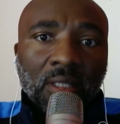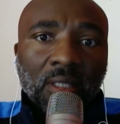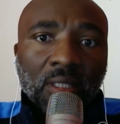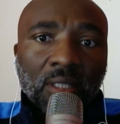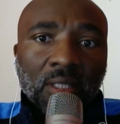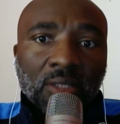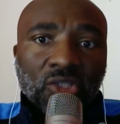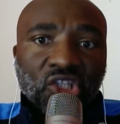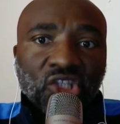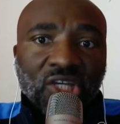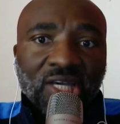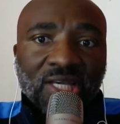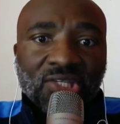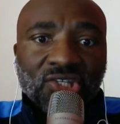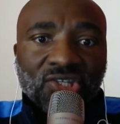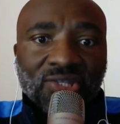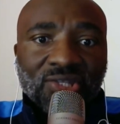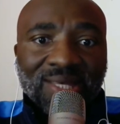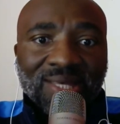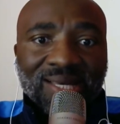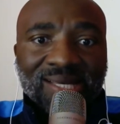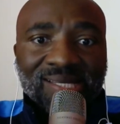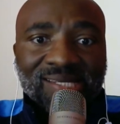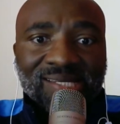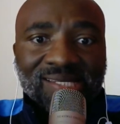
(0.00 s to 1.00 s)
change
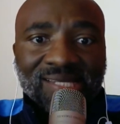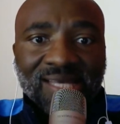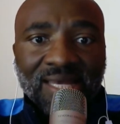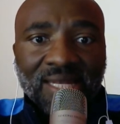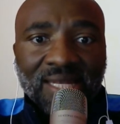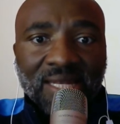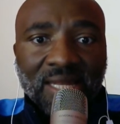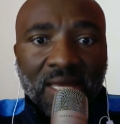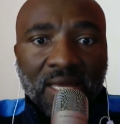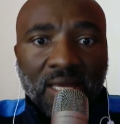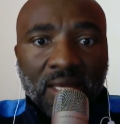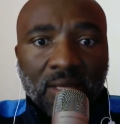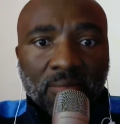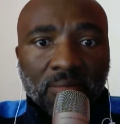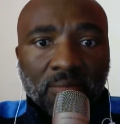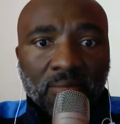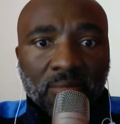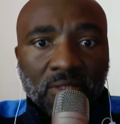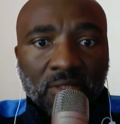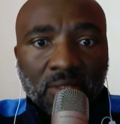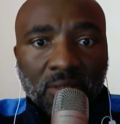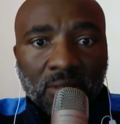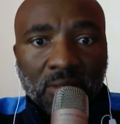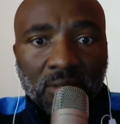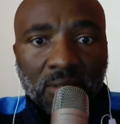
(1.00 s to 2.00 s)
their surname,
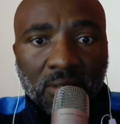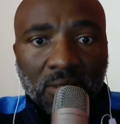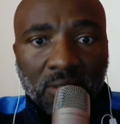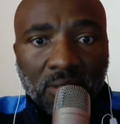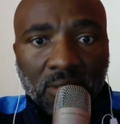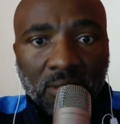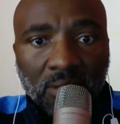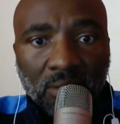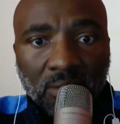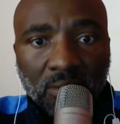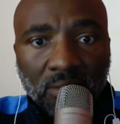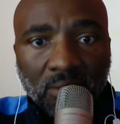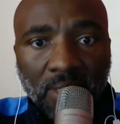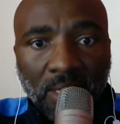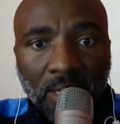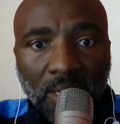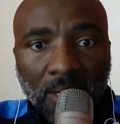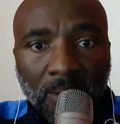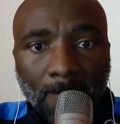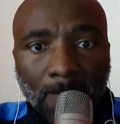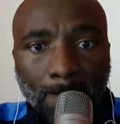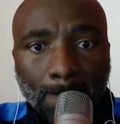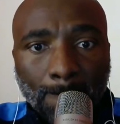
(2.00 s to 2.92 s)
okay,